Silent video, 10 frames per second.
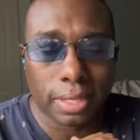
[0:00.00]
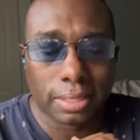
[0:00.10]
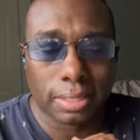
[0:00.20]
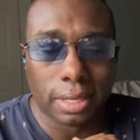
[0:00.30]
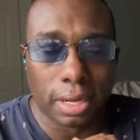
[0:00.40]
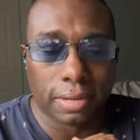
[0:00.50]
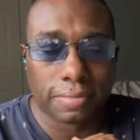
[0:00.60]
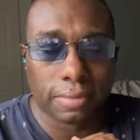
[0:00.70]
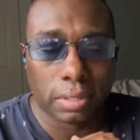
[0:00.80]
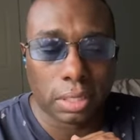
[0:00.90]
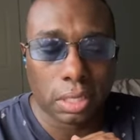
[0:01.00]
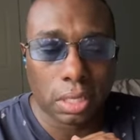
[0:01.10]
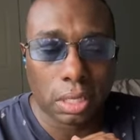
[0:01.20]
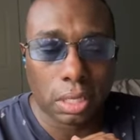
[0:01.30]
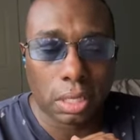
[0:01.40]
tough.
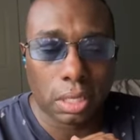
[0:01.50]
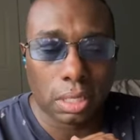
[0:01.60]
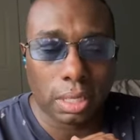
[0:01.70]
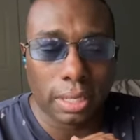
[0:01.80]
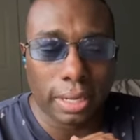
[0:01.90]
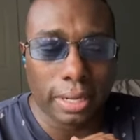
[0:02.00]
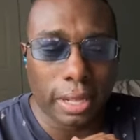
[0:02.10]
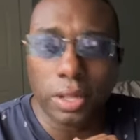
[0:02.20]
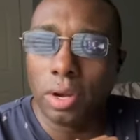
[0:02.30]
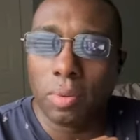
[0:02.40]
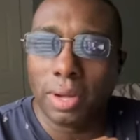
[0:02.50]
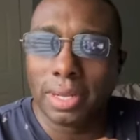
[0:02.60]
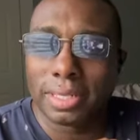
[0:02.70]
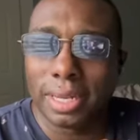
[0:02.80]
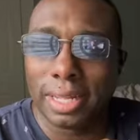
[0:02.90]
And you know what?
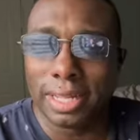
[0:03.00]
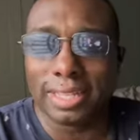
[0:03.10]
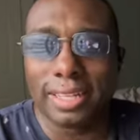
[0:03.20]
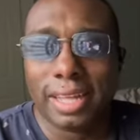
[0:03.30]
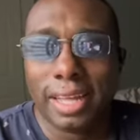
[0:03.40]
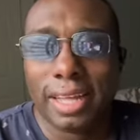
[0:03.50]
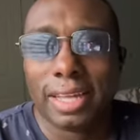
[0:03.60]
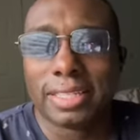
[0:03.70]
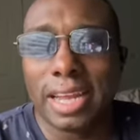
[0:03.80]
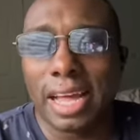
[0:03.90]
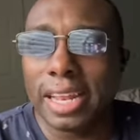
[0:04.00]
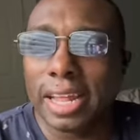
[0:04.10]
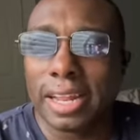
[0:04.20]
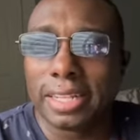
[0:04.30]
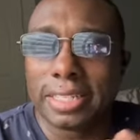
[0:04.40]
It's not
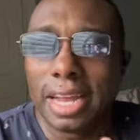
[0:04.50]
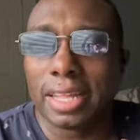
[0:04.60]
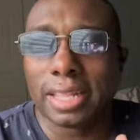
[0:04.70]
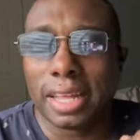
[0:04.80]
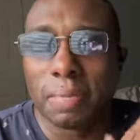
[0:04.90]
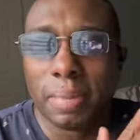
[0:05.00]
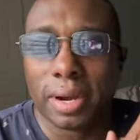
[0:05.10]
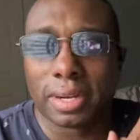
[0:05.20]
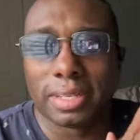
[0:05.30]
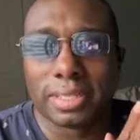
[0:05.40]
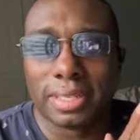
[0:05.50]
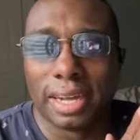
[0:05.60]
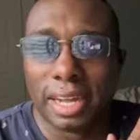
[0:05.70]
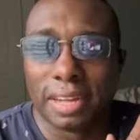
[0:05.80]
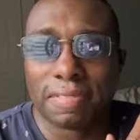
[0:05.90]
that America's
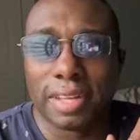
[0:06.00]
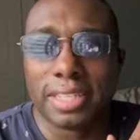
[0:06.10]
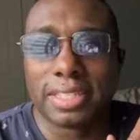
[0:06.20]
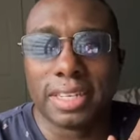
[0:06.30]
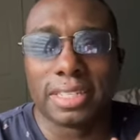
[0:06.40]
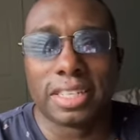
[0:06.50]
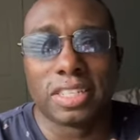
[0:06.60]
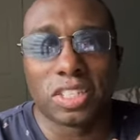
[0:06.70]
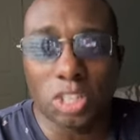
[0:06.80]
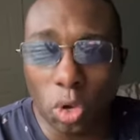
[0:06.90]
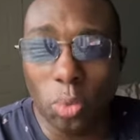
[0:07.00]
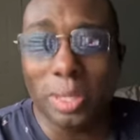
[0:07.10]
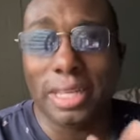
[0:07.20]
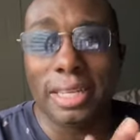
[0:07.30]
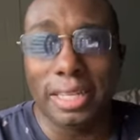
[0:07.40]
tough. It's just, it's so
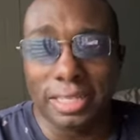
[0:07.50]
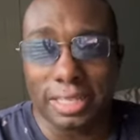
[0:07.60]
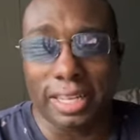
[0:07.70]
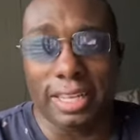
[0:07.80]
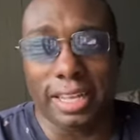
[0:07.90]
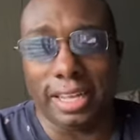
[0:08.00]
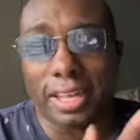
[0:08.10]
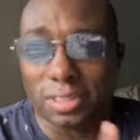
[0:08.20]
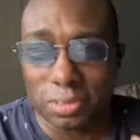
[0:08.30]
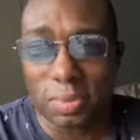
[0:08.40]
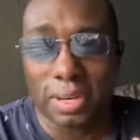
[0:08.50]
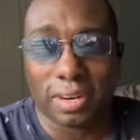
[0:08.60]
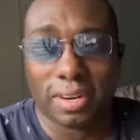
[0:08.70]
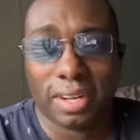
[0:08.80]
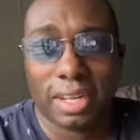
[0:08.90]
easy
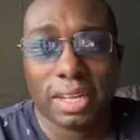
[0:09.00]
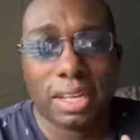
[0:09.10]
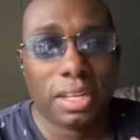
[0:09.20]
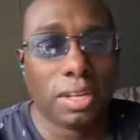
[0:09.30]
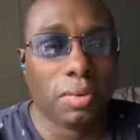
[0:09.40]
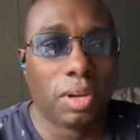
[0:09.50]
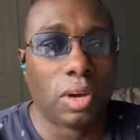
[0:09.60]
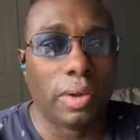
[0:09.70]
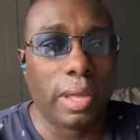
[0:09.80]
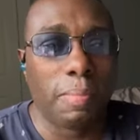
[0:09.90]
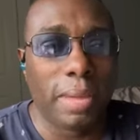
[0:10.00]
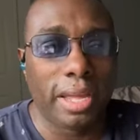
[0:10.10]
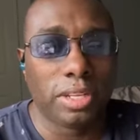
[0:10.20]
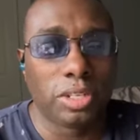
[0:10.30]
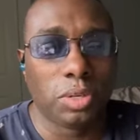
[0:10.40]
elsewhere. It
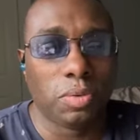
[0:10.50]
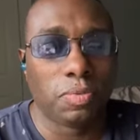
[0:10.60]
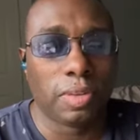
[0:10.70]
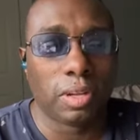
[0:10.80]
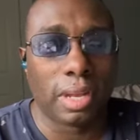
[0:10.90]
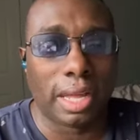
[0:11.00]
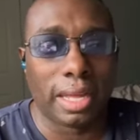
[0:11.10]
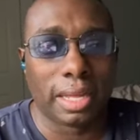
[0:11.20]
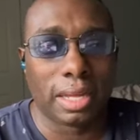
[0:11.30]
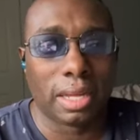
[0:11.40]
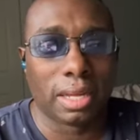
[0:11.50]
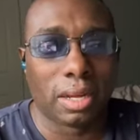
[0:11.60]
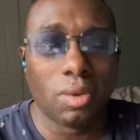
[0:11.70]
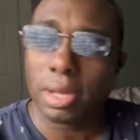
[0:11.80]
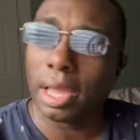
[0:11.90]
makes you feel like,
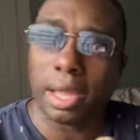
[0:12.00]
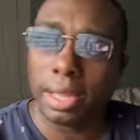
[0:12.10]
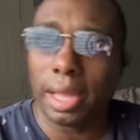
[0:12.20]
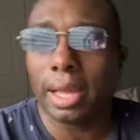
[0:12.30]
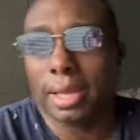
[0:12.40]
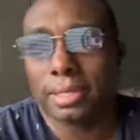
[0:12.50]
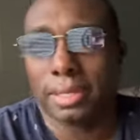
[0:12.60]
okay, yeah,